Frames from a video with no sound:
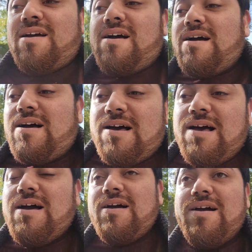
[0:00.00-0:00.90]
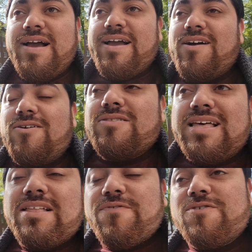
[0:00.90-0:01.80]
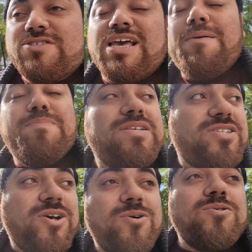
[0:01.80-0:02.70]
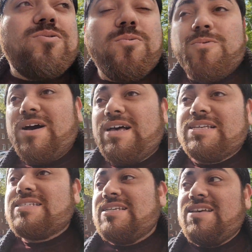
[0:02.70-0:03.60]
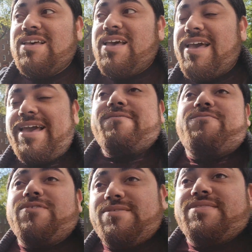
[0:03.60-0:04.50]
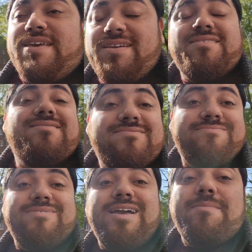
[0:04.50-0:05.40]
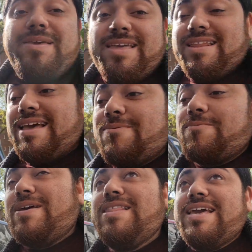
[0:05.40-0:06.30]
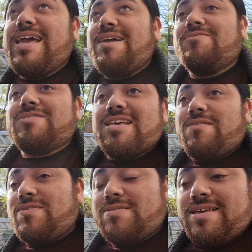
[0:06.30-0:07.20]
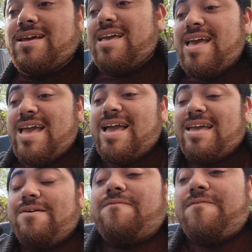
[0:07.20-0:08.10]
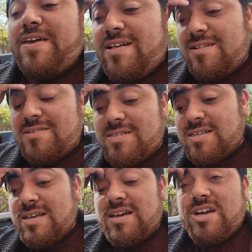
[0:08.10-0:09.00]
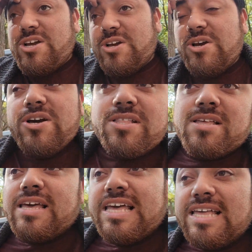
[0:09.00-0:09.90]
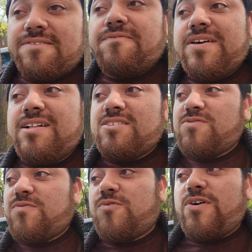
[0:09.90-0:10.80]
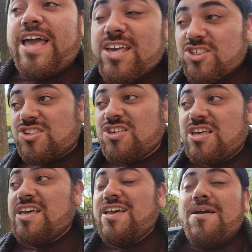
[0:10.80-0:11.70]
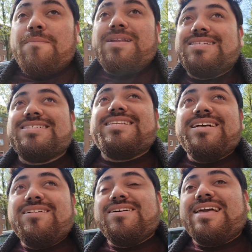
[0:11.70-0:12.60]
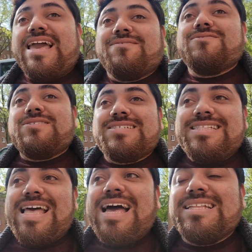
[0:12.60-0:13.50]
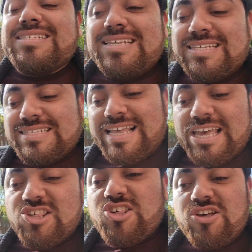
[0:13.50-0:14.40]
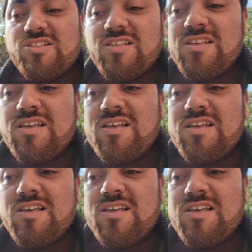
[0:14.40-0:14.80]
uh, girl, that first episode was everything. I mean, it really gave us everything. It feels good, it feels fresh, but it still gave us that sensation